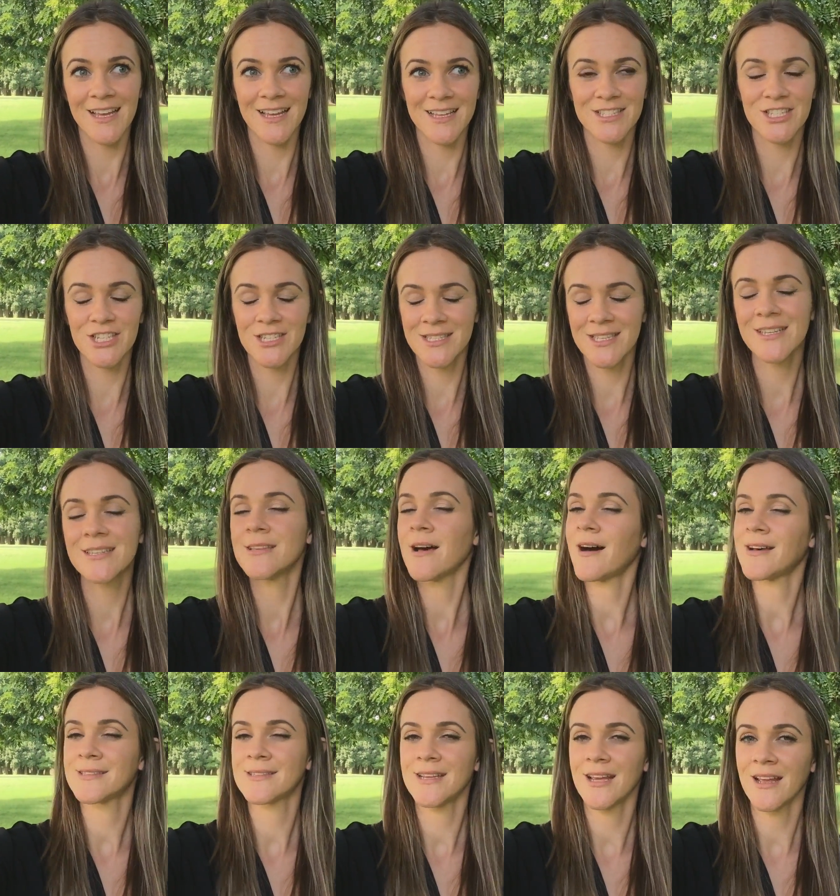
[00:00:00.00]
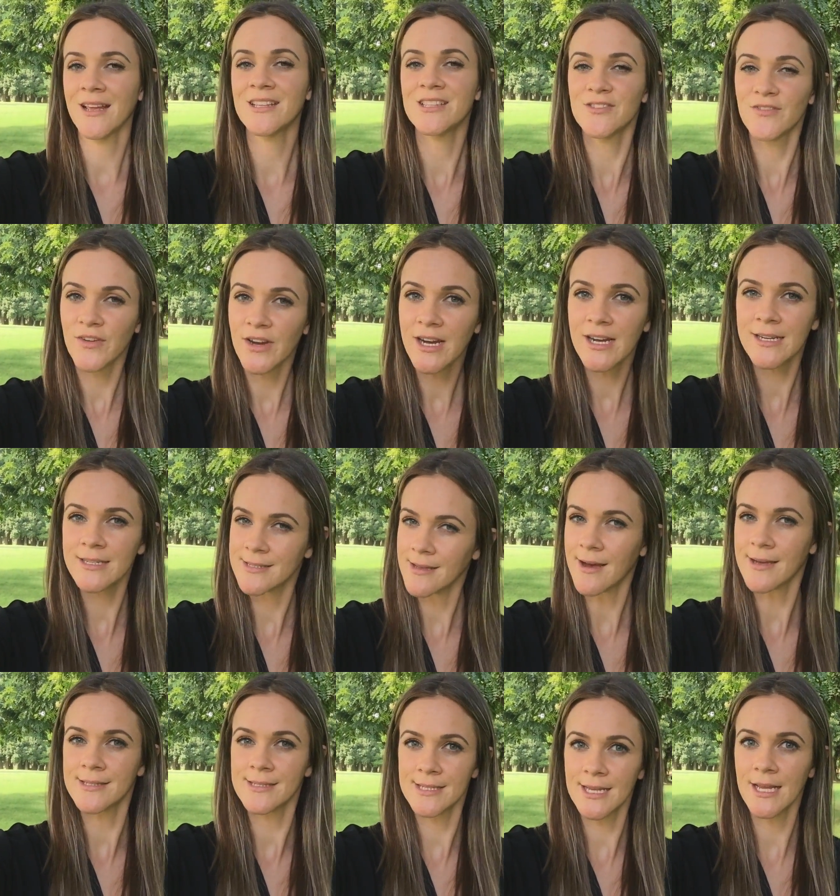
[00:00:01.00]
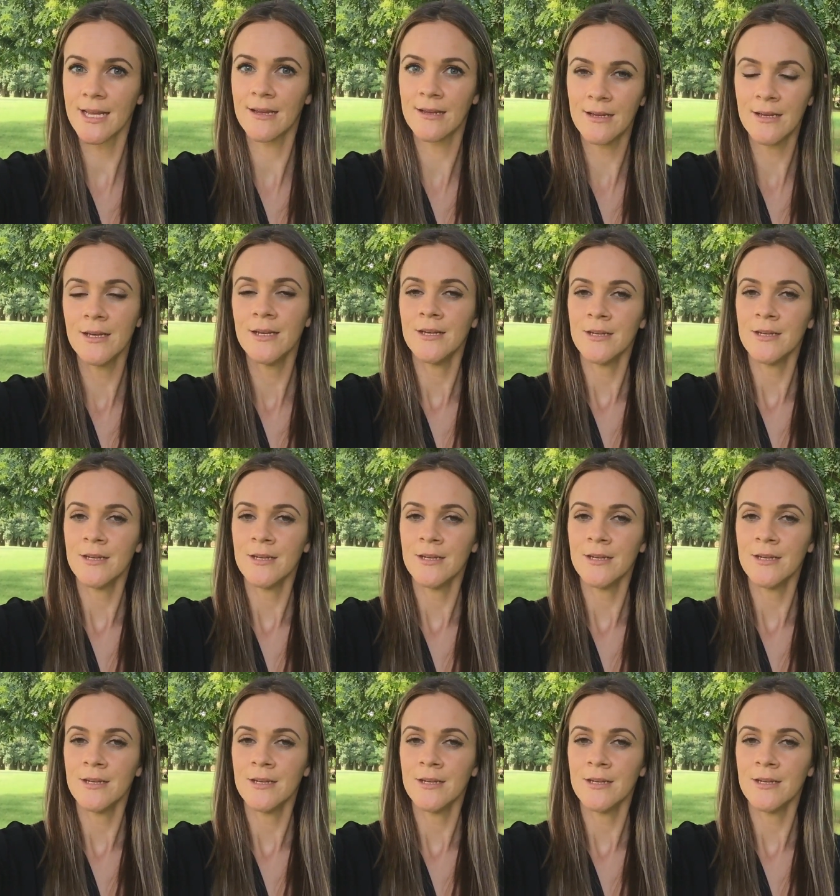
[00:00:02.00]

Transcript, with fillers: It's just exhausting. It's very exhausting